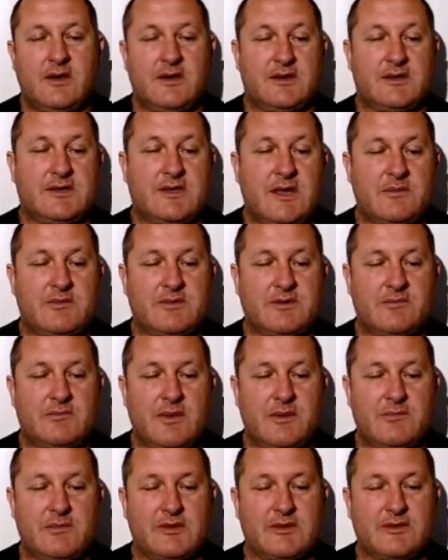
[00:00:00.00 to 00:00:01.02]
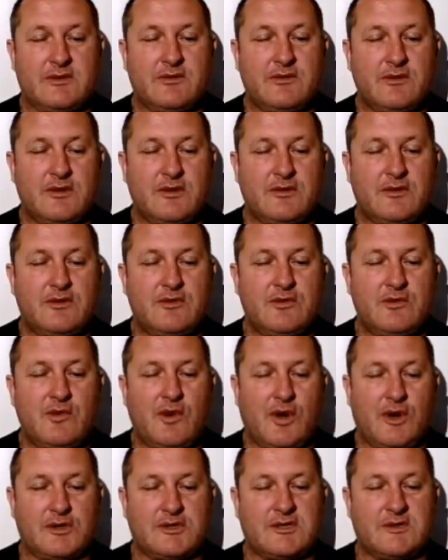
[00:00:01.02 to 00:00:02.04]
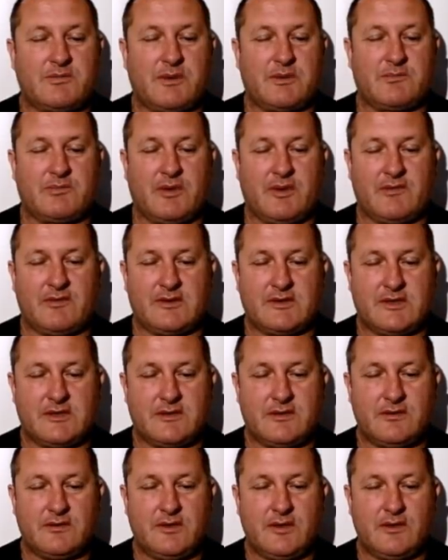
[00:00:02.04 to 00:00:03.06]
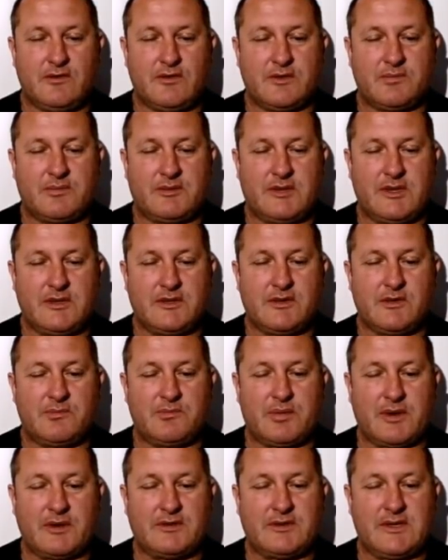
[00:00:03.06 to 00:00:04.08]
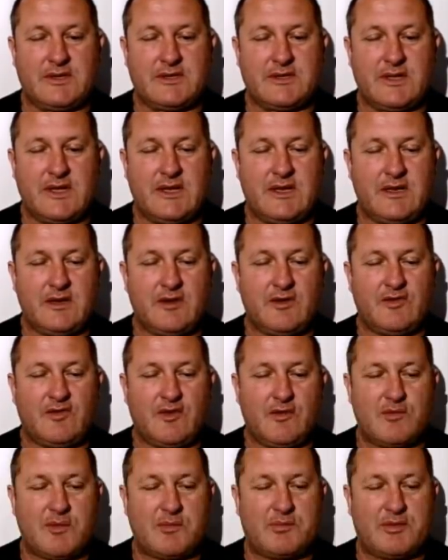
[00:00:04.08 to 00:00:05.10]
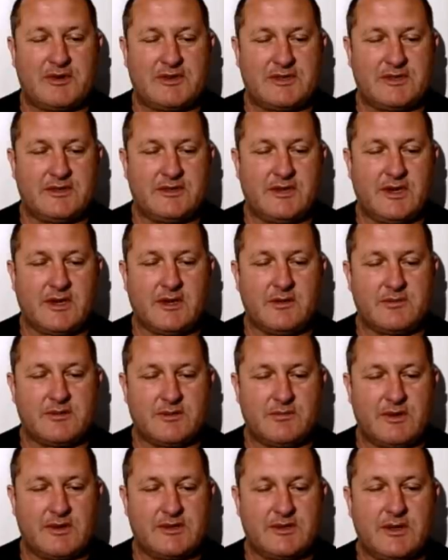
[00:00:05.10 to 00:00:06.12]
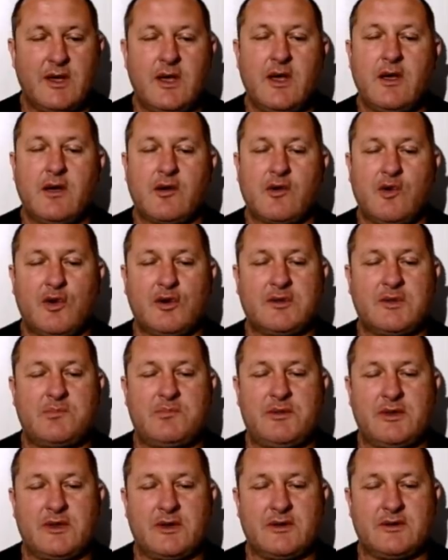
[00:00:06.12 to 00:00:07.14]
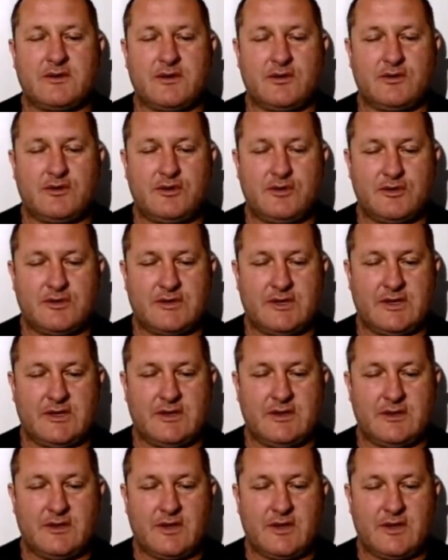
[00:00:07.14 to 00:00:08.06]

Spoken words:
SAPS members to the two hotspot provinces to deal with potential protest ahead of former President Jacob Zuma's court appearance on Tuesday.